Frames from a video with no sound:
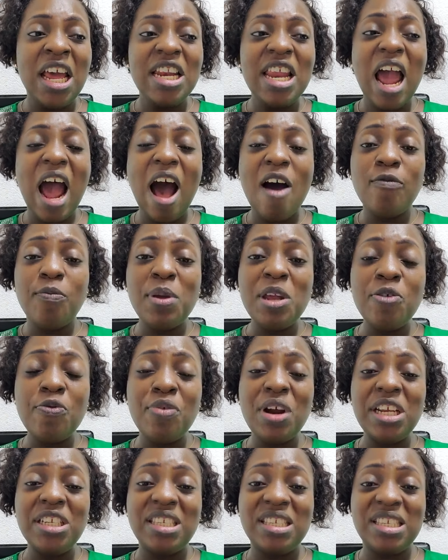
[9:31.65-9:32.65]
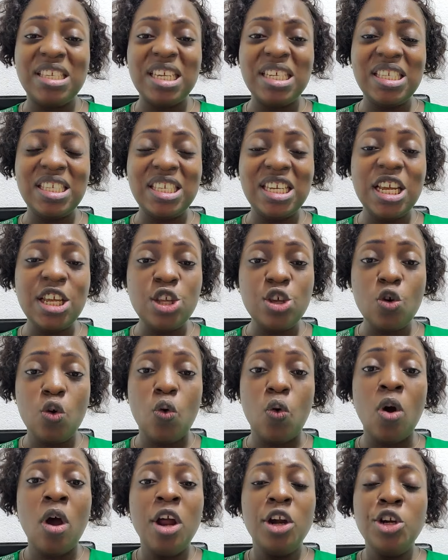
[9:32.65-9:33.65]
They have been resisting
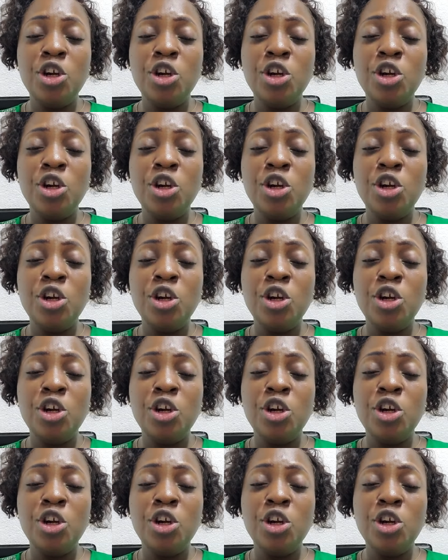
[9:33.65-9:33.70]
you,